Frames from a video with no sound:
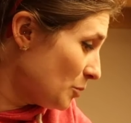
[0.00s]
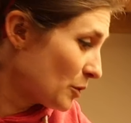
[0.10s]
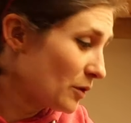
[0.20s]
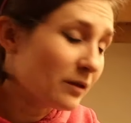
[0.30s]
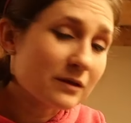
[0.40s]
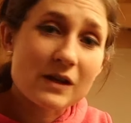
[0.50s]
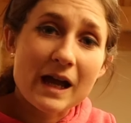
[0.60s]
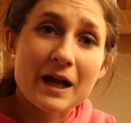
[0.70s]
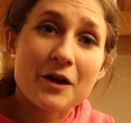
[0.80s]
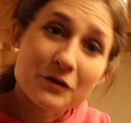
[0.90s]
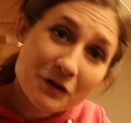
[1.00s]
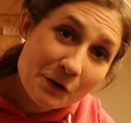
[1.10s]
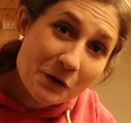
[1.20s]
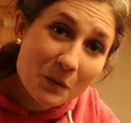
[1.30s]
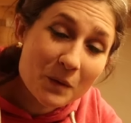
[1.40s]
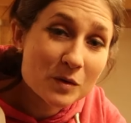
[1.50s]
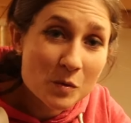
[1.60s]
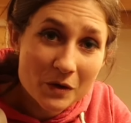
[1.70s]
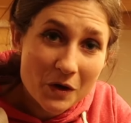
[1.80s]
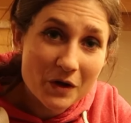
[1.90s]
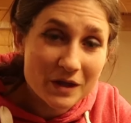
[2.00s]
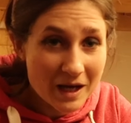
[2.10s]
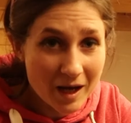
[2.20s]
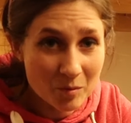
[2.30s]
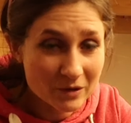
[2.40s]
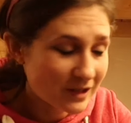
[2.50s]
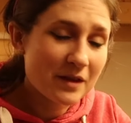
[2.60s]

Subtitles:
But I also don't want to annoy the neighbours.